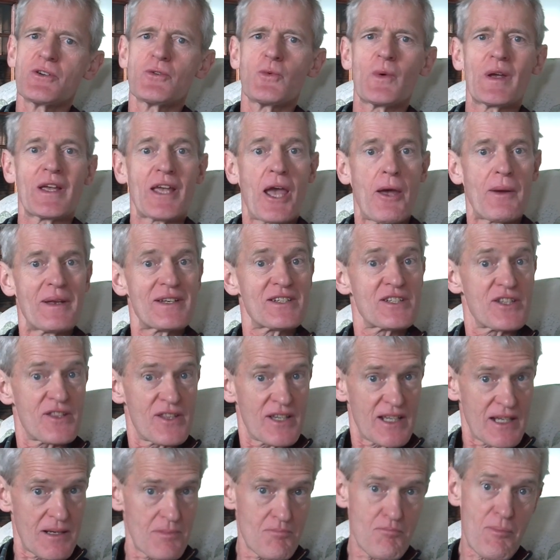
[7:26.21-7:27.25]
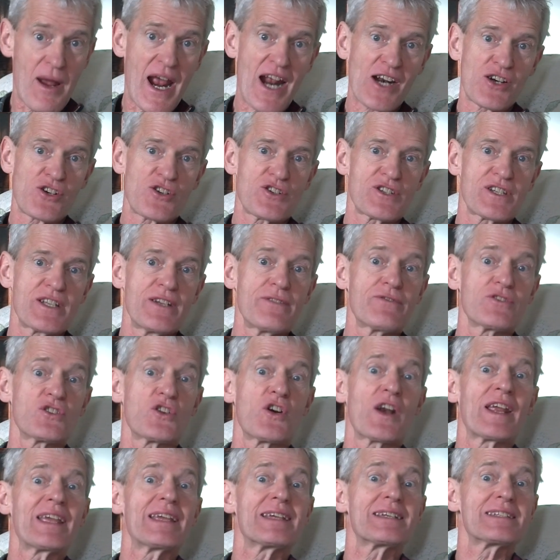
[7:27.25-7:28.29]
We go into the comparative,
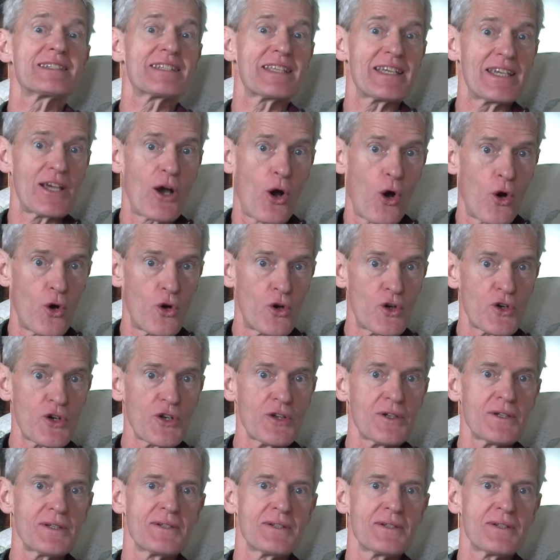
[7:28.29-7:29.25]
rectior.